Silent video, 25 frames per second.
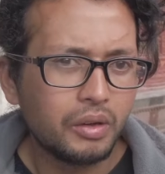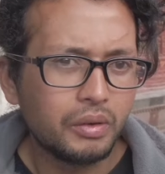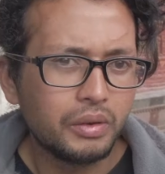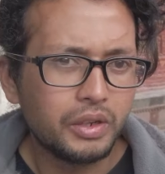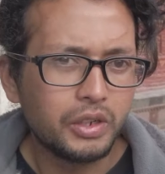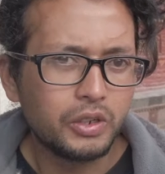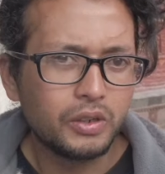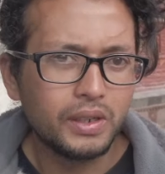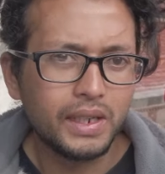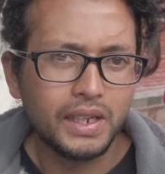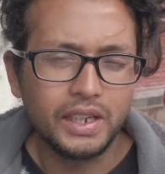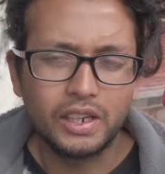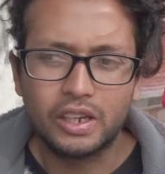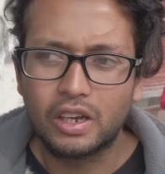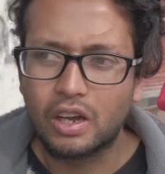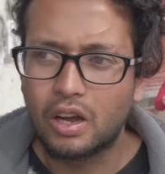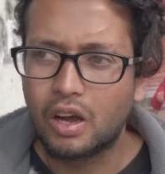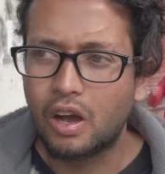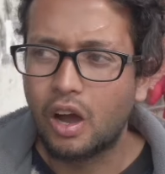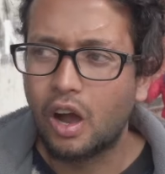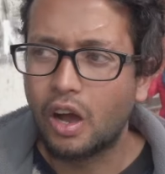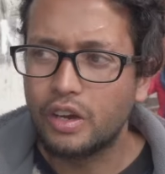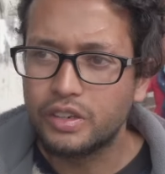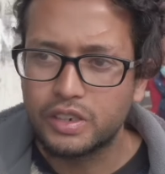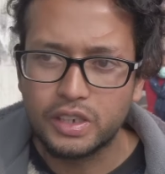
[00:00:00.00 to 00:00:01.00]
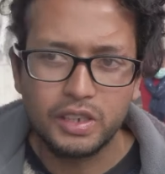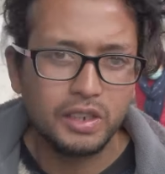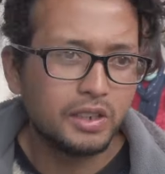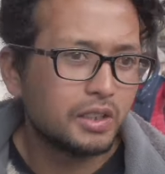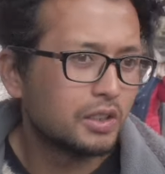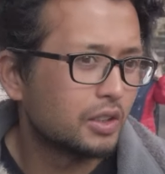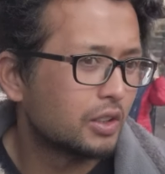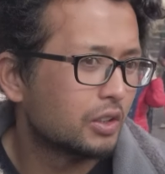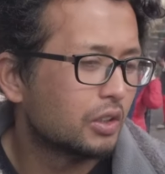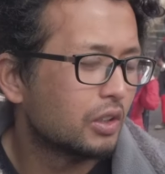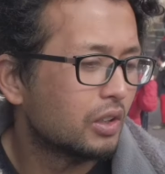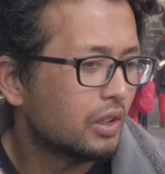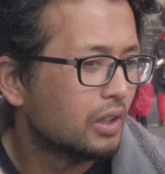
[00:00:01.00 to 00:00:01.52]
you know like
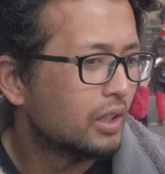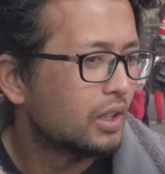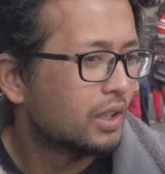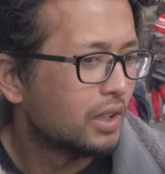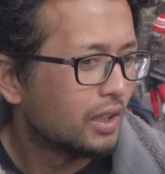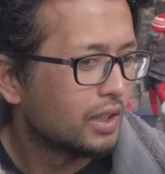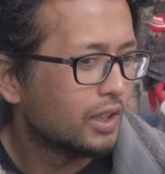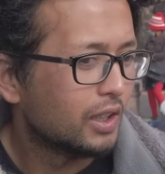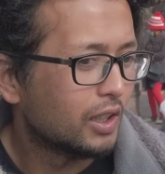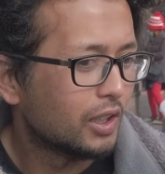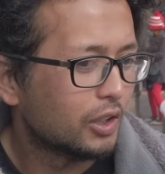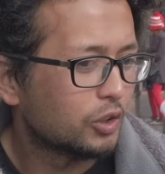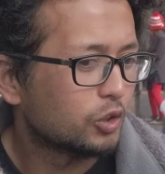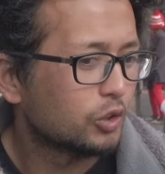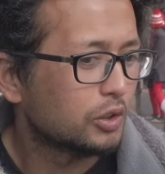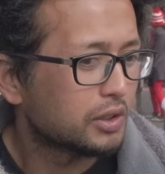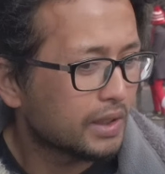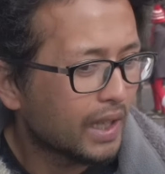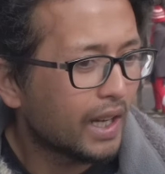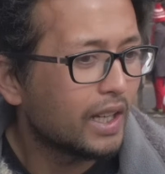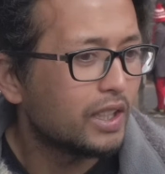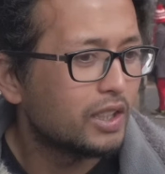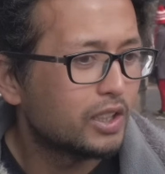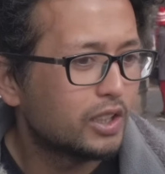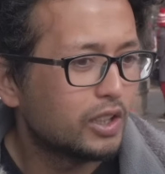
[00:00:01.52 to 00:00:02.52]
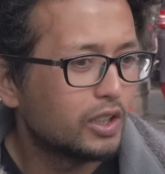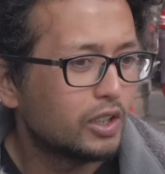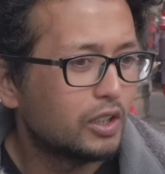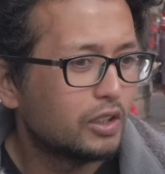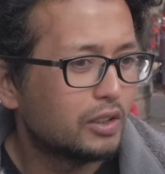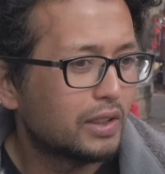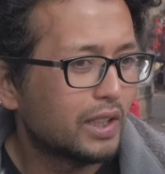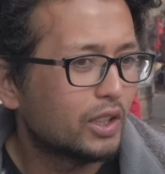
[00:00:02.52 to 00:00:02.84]
hunting uh, society.